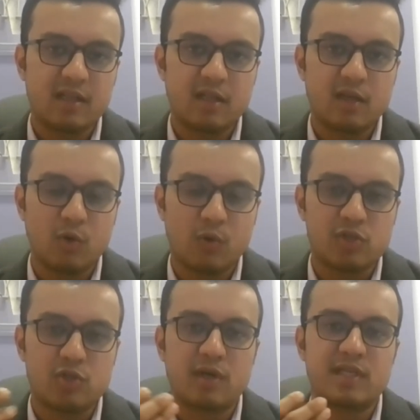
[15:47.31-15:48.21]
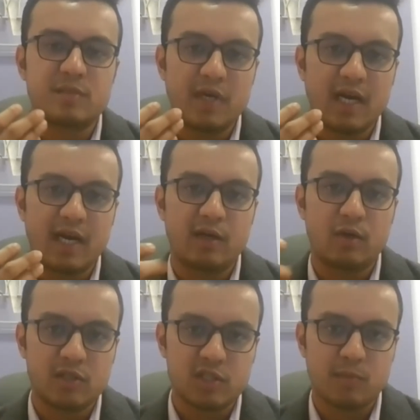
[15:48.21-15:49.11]
the lower jaw is behind
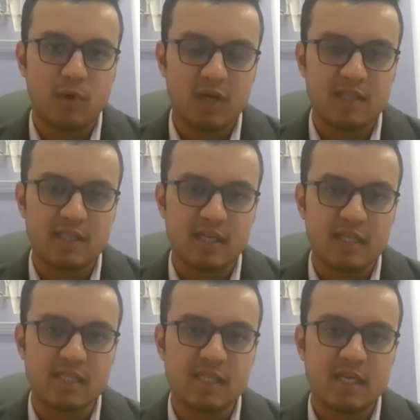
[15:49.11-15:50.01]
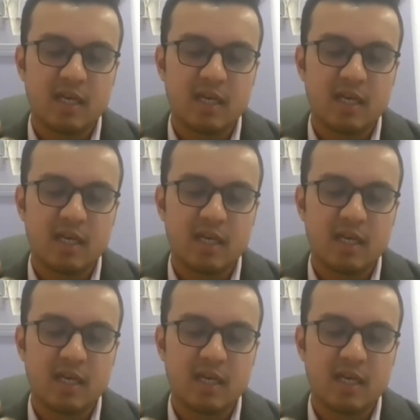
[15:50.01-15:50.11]
or is small in size.